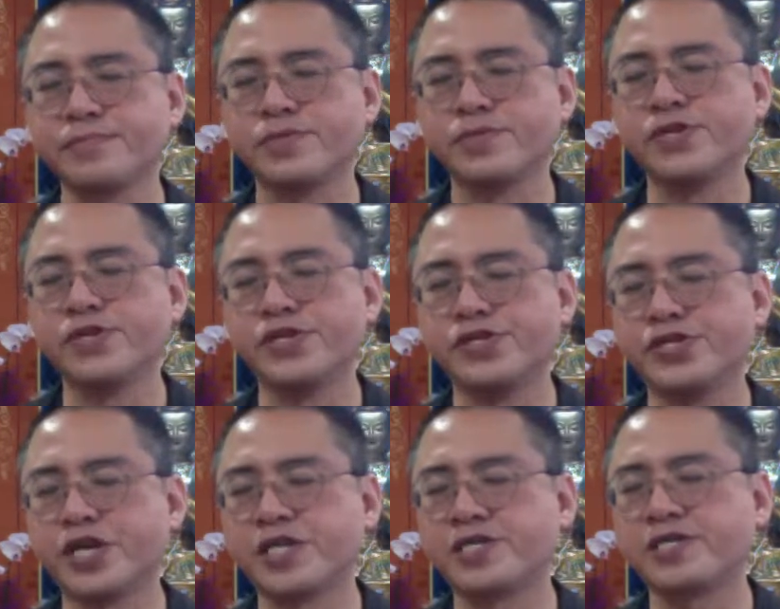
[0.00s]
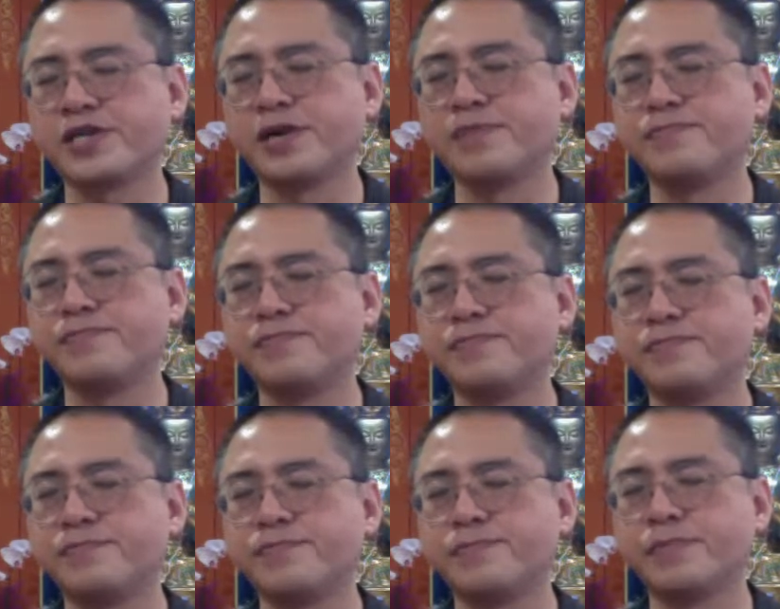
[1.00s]
We ingest them
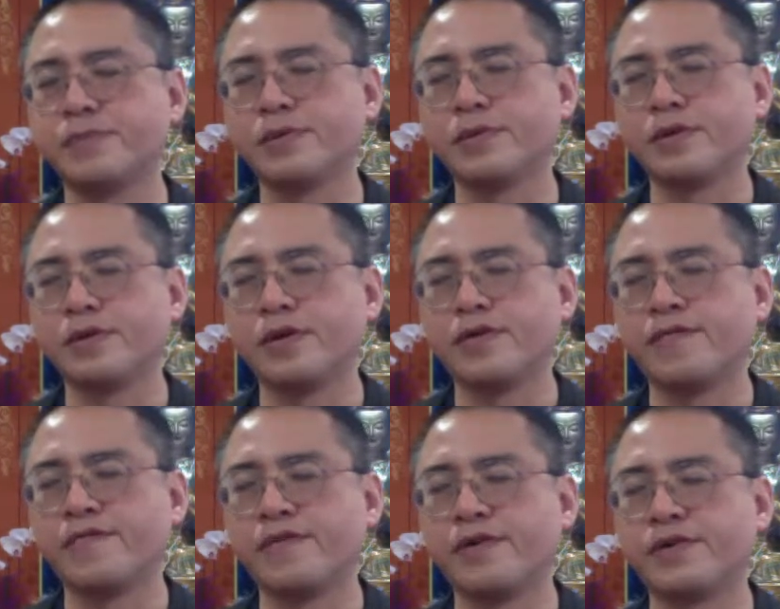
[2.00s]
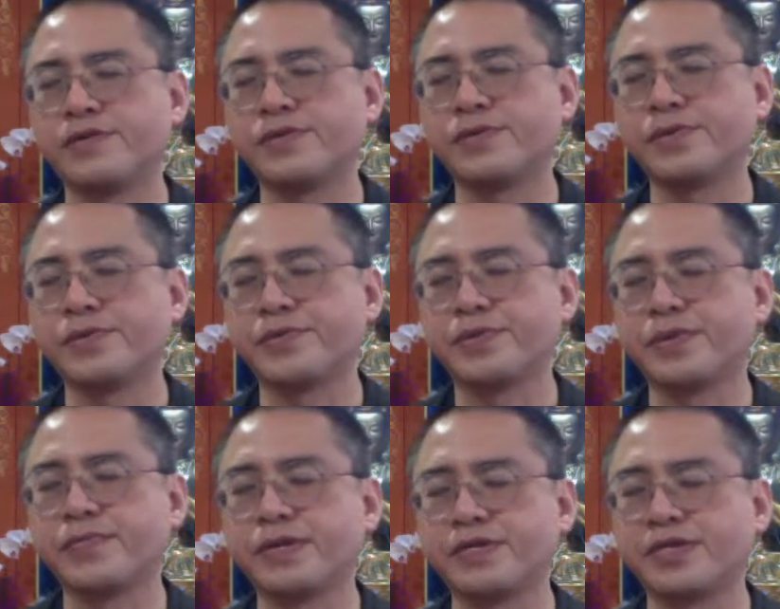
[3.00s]
first through the
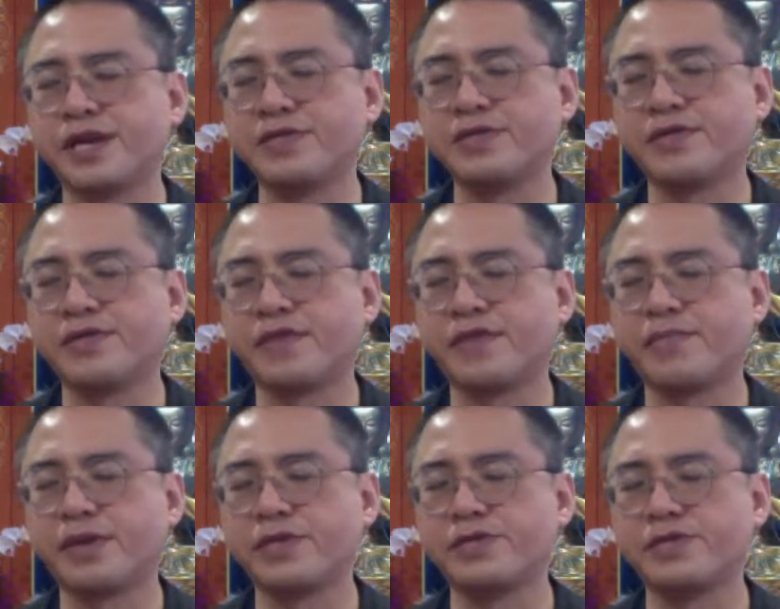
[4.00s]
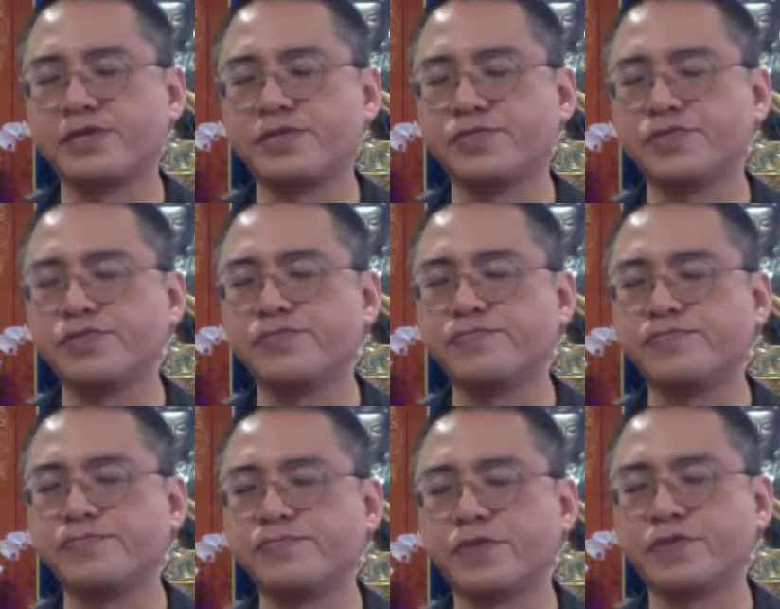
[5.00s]
placenta of our mother in the
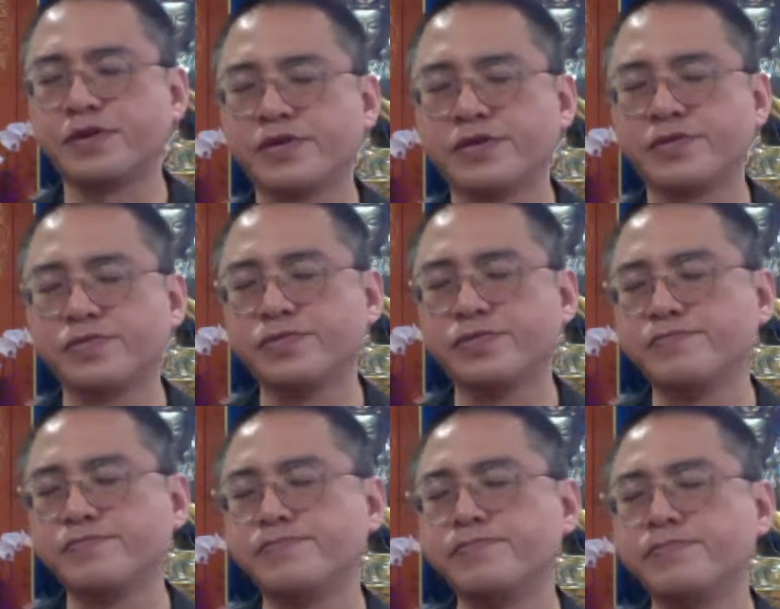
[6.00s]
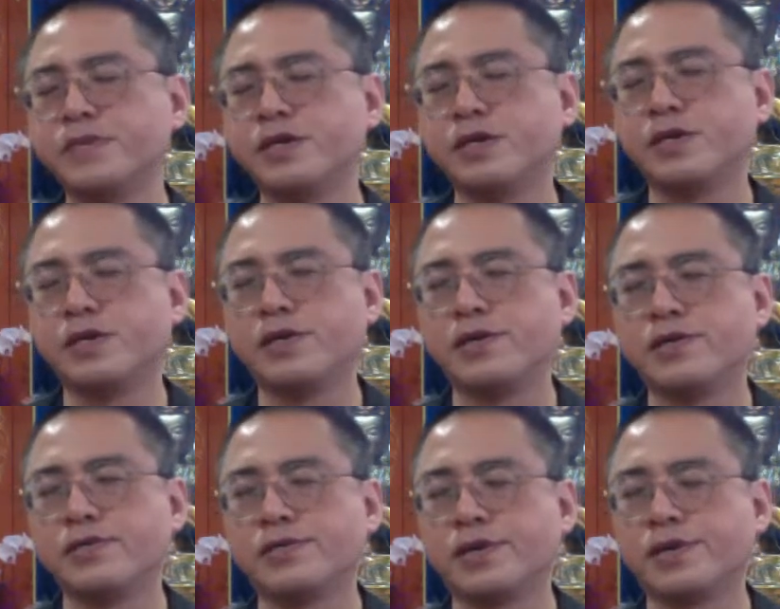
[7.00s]
womb while we are the womb,
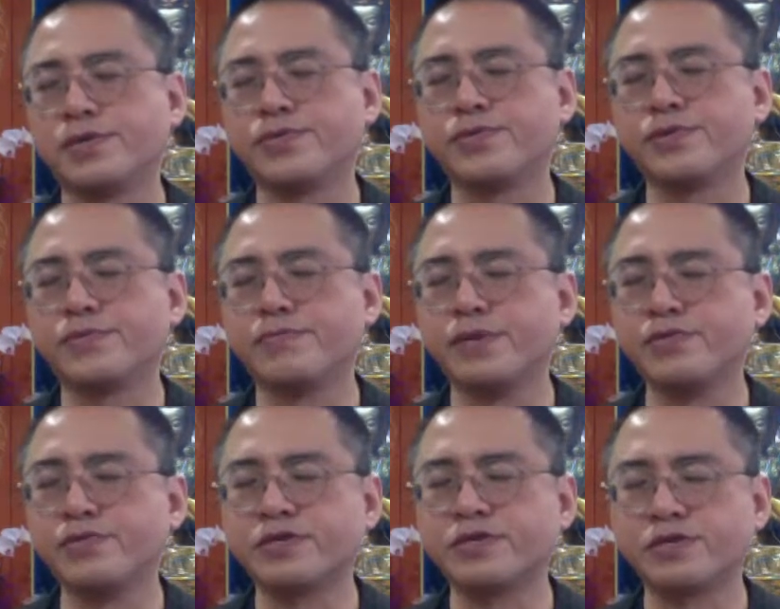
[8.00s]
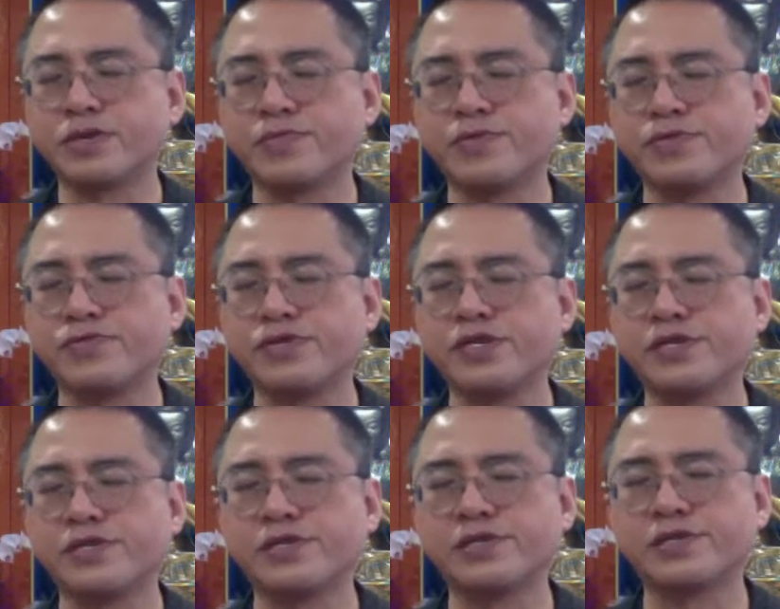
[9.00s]
then through the milk that we
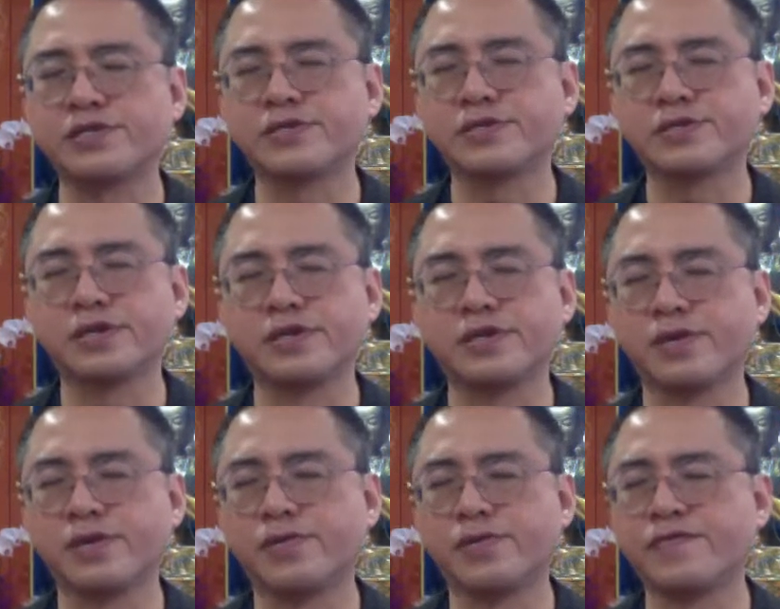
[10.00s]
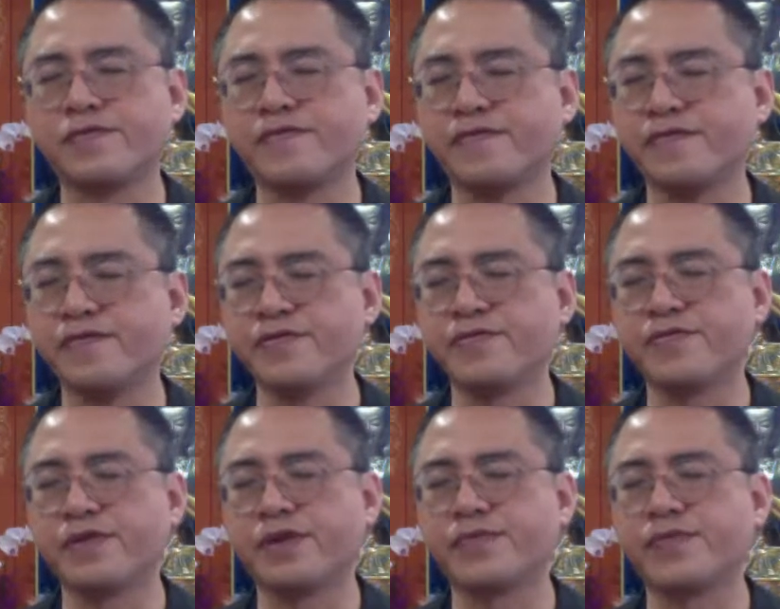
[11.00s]
drink, and then all the food
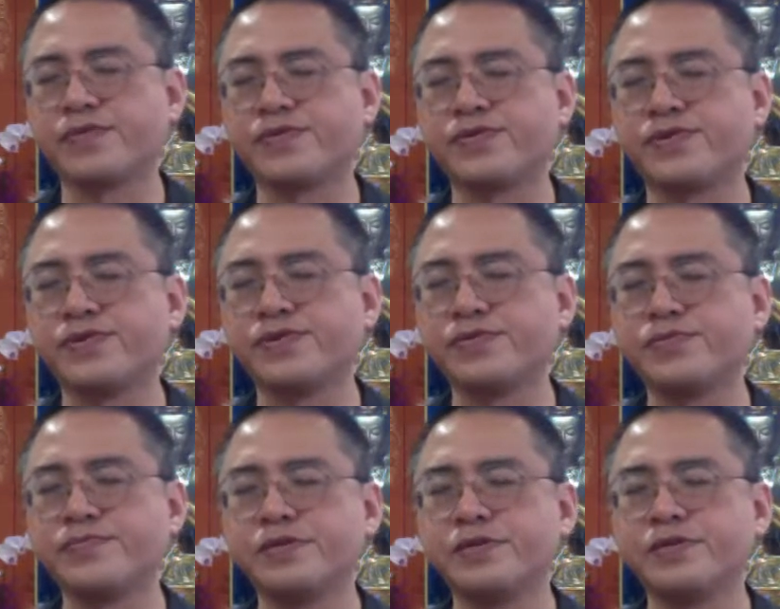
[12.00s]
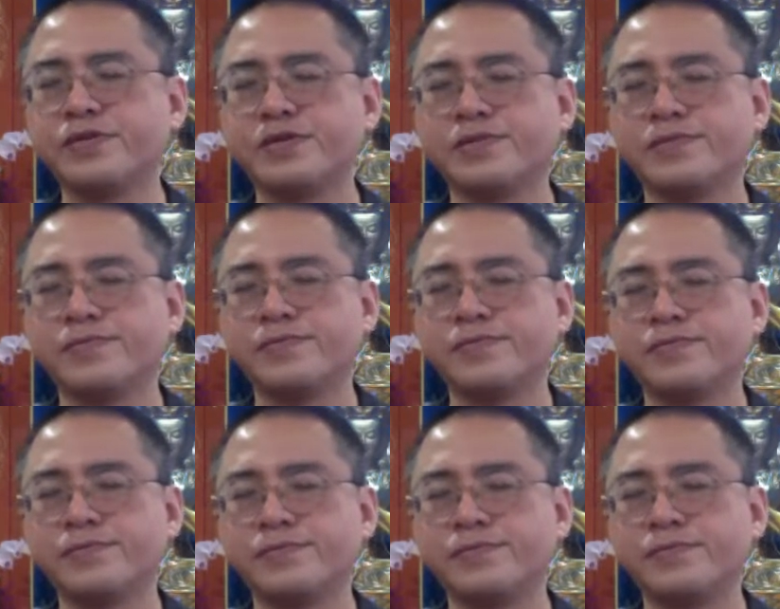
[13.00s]
we have consumed.
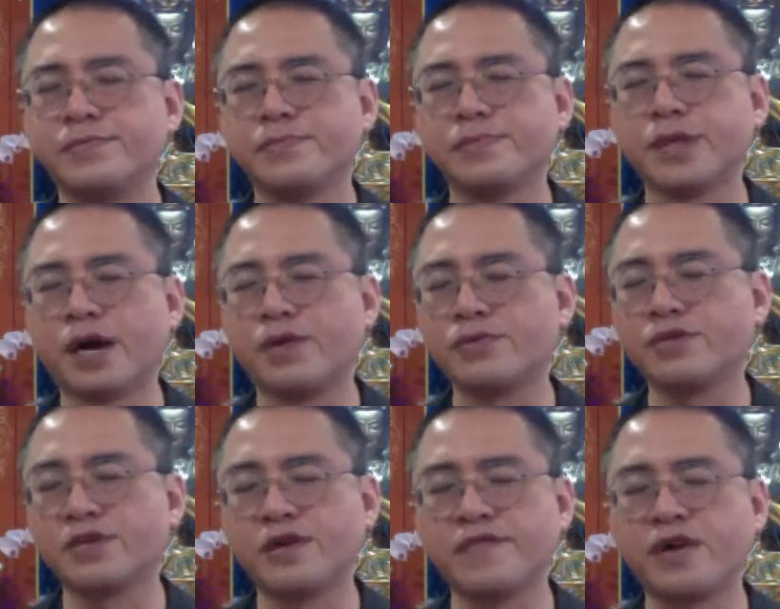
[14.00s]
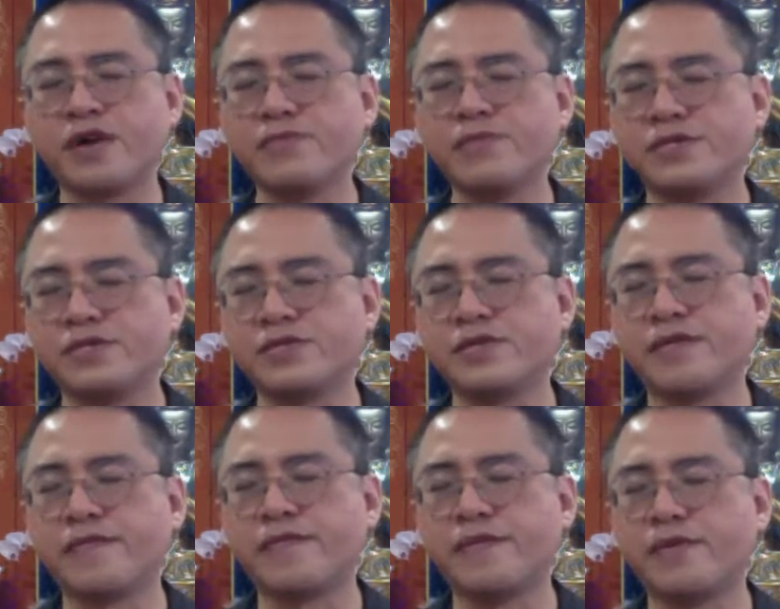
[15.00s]
Outer earth elements
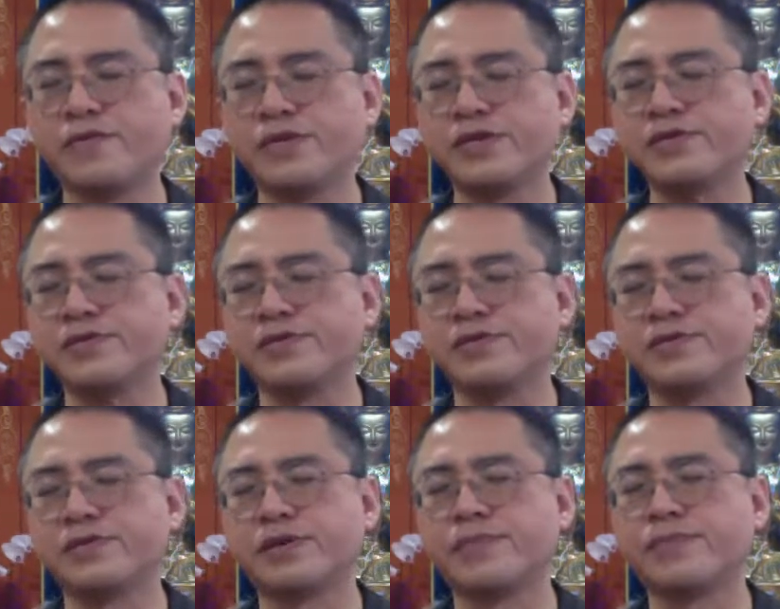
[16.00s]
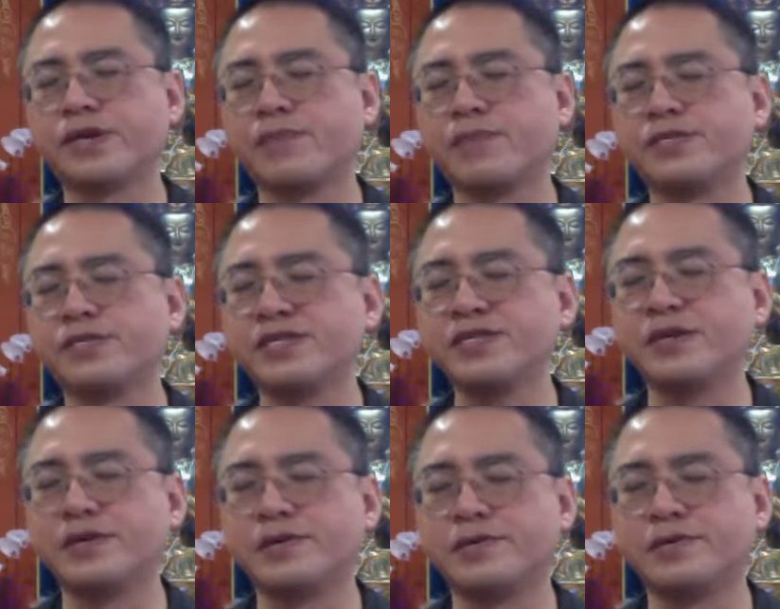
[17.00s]
flow in and becomes
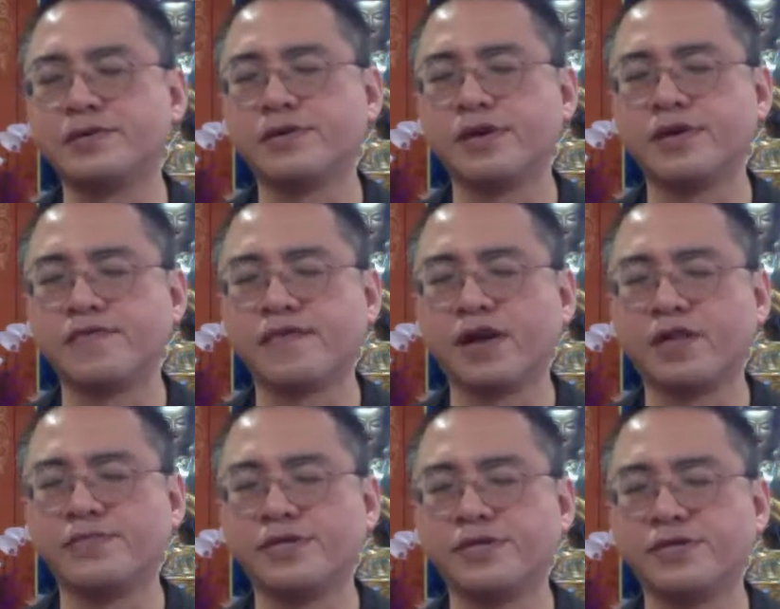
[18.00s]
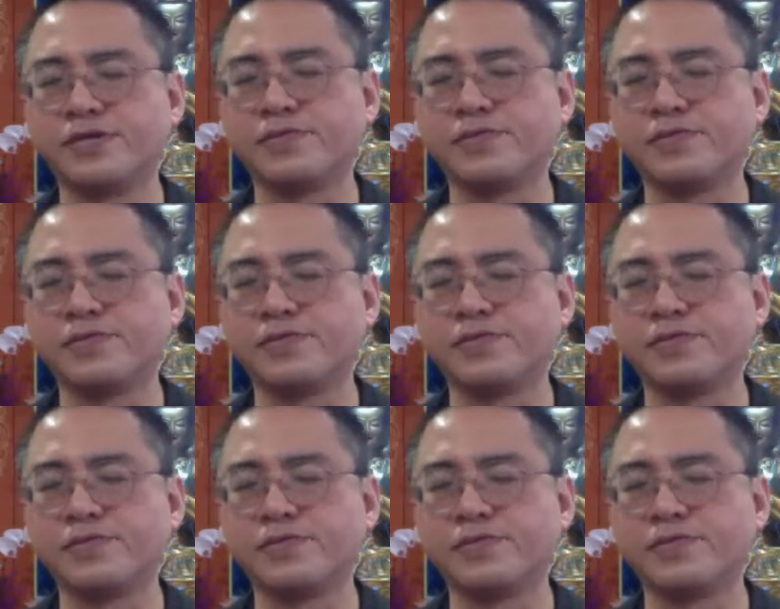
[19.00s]
inner earth element.